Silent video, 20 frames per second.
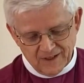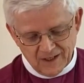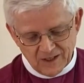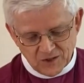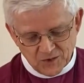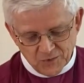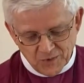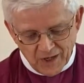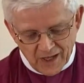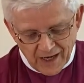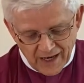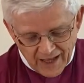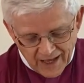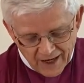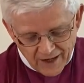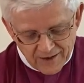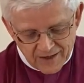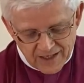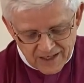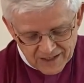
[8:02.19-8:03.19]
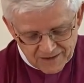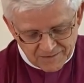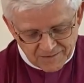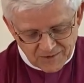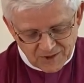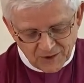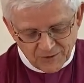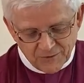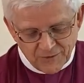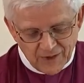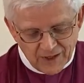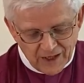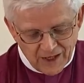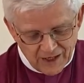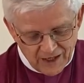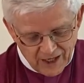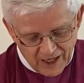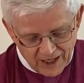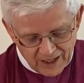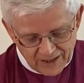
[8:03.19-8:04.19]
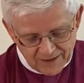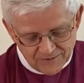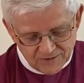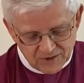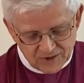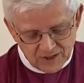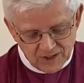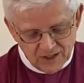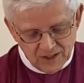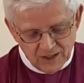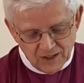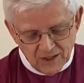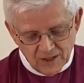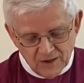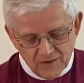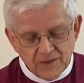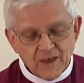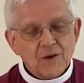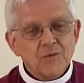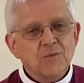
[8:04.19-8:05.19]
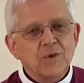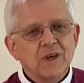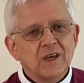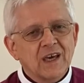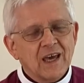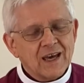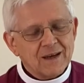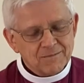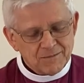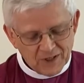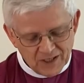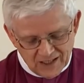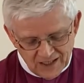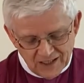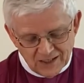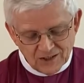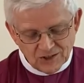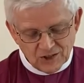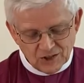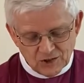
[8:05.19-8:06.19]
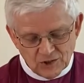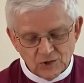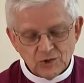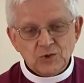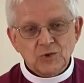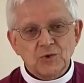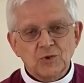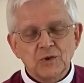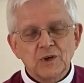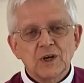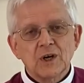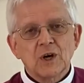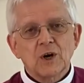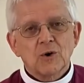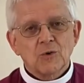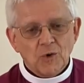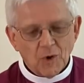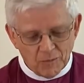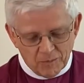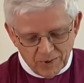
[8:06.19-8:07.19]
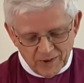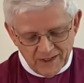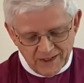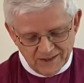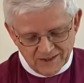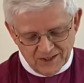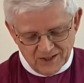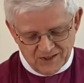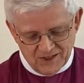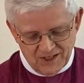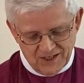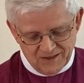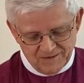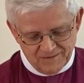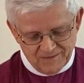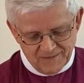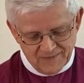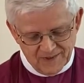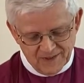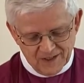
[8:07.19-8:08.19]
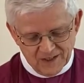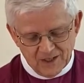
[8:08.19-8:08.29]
As we allow him to fill our lives, then we can begin to do what pleases him.